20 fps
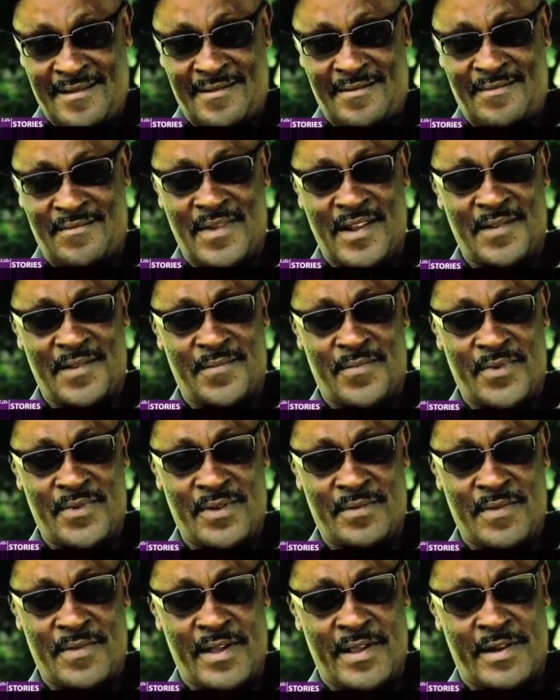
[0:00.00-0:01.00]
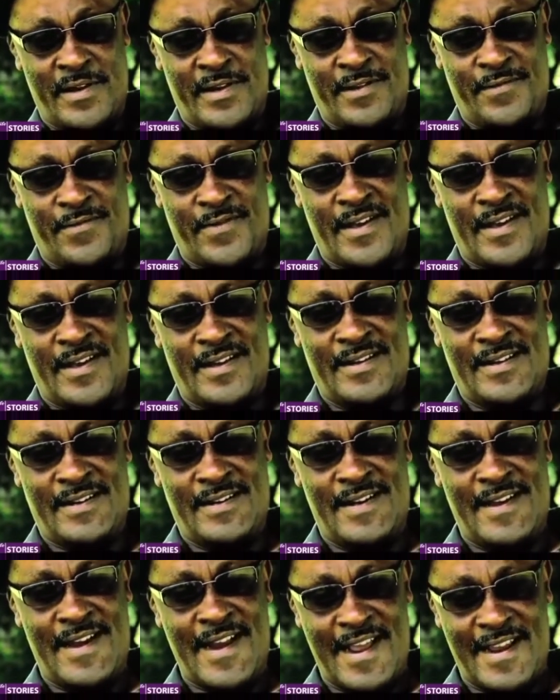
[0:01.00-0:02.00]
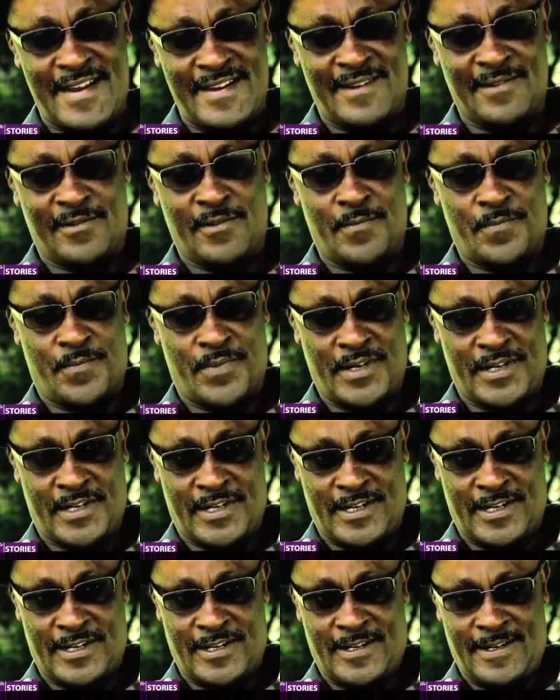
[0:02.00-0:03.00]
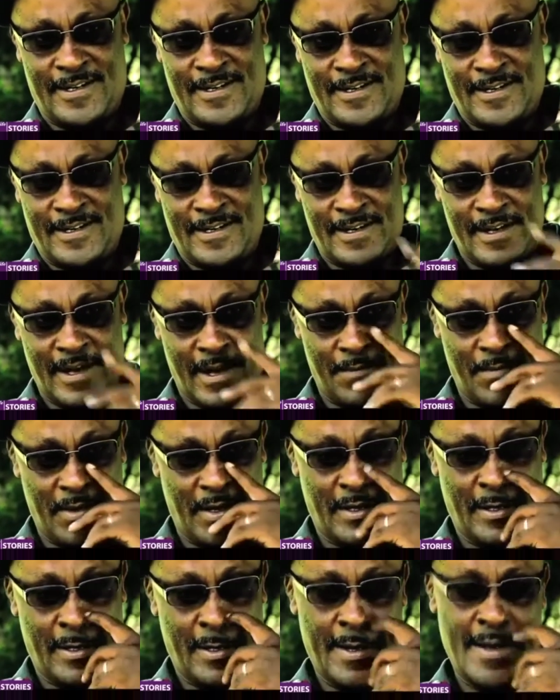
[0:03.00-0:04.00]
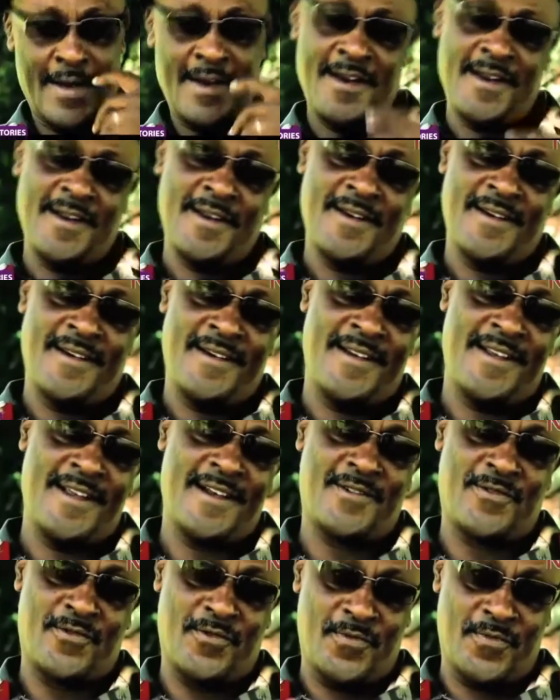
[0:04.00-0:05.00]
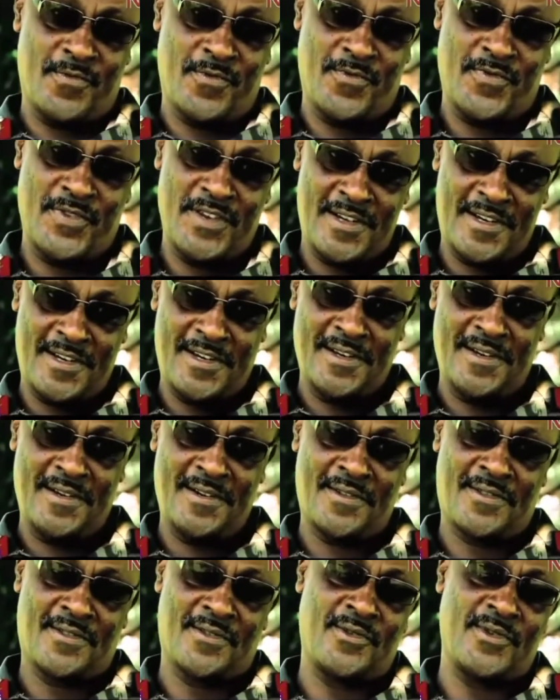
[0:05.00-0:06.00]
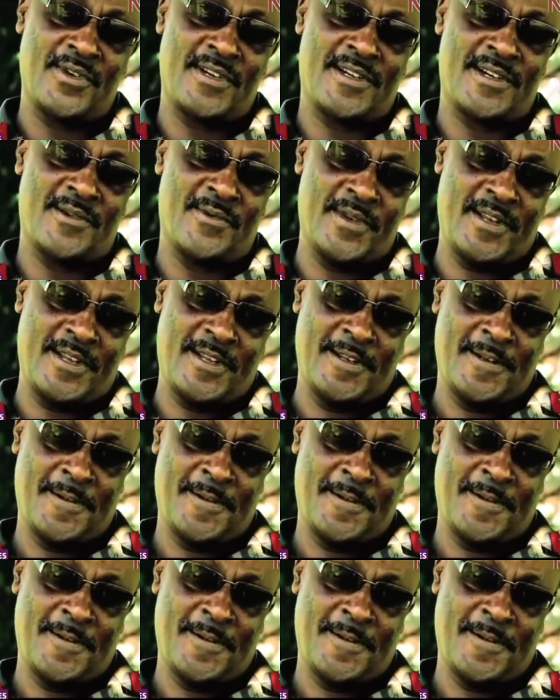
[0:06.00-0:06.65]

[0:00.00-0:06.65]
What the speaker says: my liver had died completely. I mean, they had to move it, throw it away.